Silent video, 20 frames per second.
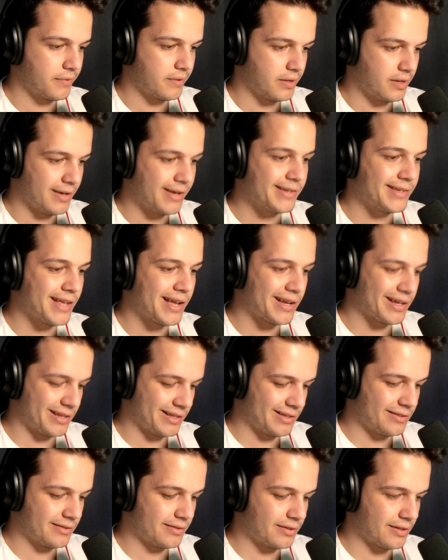I
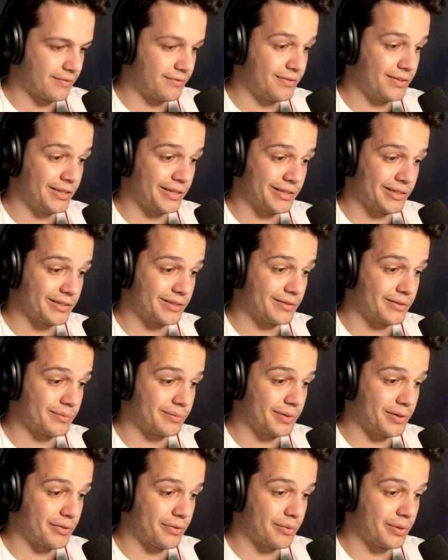feel like that's gonna
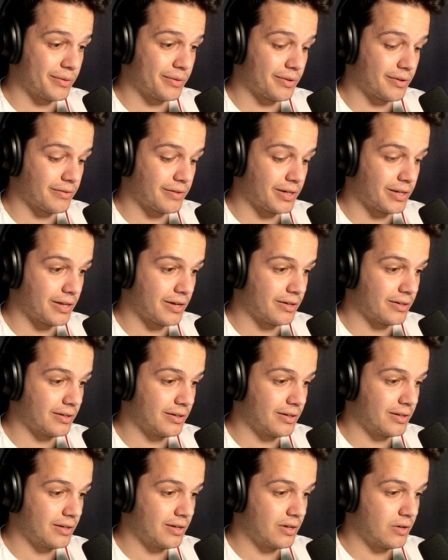be a 3 crown right there.
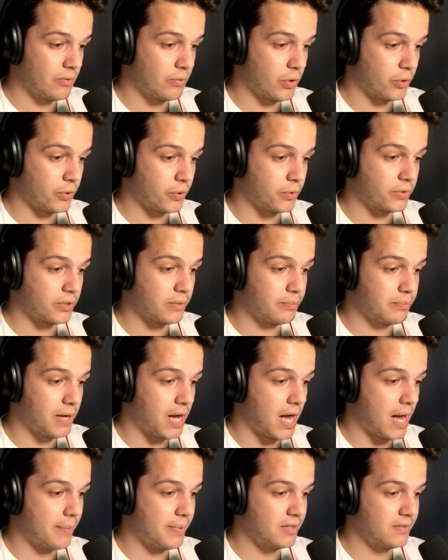Roko's going to
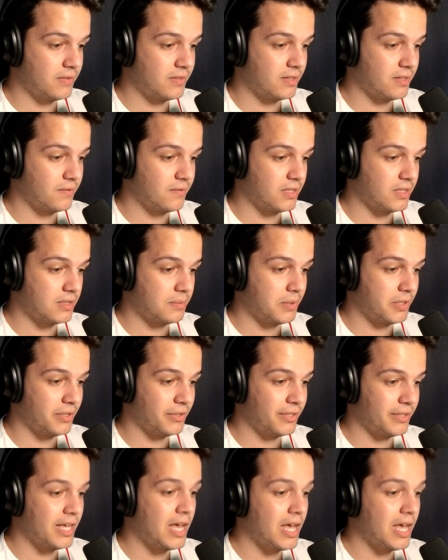pop into his invisibility,